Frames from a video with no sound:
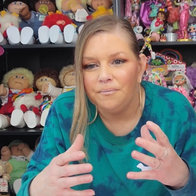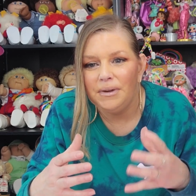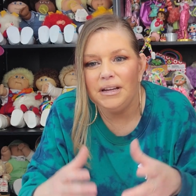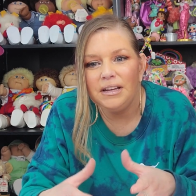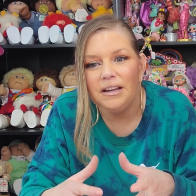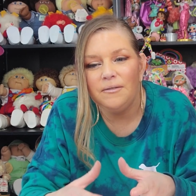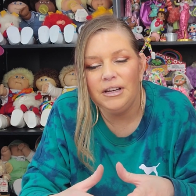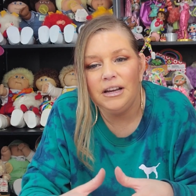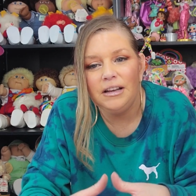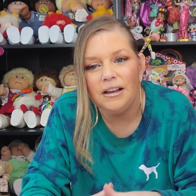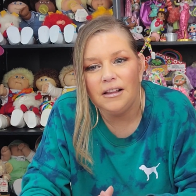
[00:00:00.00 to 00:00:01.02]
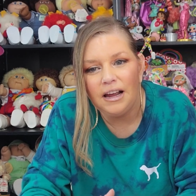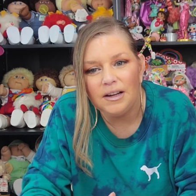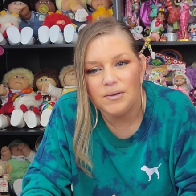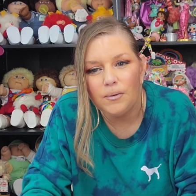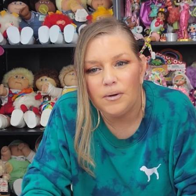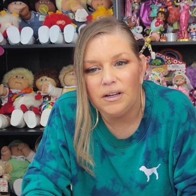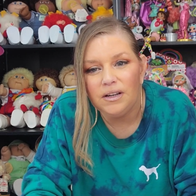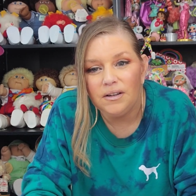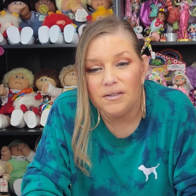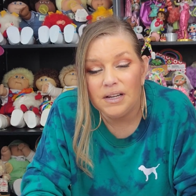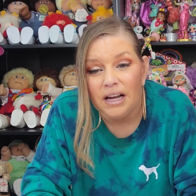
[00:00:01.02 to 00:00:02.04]
been given in the last 40
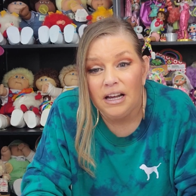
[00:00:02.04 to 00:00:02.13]
years